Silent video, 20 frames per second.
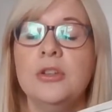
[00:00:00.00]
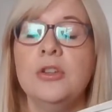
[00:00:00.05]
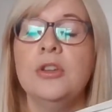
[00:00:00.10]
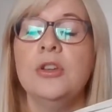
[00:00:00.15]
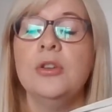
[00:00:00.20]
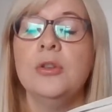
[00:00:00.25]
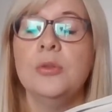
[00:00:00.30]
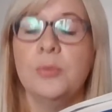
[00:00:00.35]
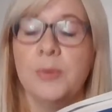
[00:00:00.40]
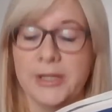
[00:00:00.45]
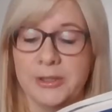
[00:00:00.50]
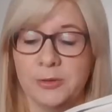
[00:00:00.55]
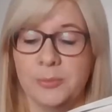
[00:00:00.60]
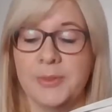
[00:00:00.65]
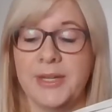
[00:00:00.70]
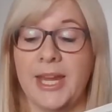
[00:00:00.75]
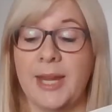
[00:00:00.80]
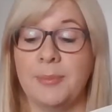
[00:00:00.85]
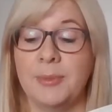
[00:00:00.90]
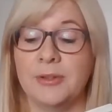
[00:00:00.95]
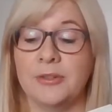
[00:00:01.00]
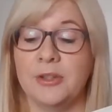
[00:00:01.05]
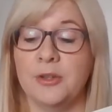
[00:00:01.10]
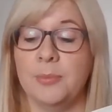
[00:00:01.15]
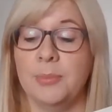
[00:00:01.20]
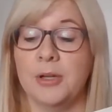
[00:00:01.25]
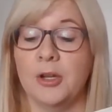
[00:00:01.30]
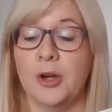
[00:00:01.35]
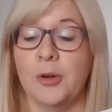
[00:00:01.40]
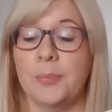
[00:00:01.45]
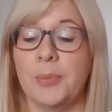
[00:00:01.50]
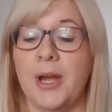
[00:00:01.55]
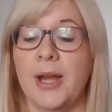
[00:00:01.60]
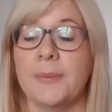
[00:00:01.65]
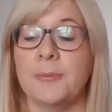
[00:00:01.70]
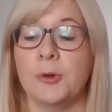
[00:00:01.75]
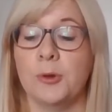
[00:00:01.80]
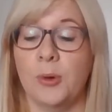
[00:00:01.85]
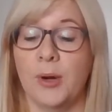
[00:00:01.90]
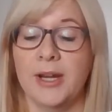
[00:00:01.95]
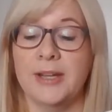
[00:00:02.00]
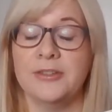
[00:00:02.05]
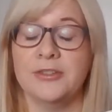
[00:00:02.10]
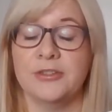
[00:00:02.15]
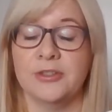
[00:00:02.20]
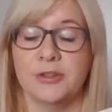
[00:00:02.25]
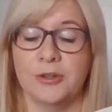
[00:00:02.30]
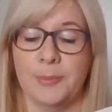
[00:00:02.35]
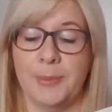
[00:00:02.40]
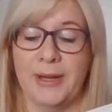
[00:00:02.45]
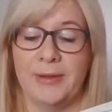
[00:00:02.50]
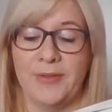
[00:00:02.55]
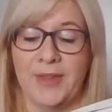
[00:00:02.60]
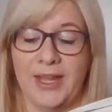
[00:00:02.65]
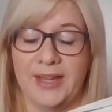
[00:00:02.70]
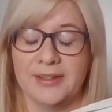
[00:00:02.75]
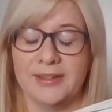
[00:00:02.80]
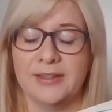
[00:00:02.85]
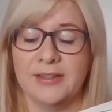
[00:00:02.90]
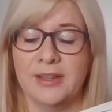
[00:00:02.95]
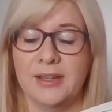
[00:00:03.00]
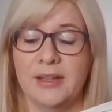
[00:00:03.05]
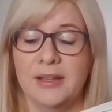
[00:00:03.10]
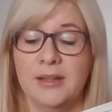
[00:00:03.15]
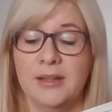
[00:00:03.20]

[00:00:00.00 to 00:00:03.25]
You will be able to, Plop. I'm quite sure about that.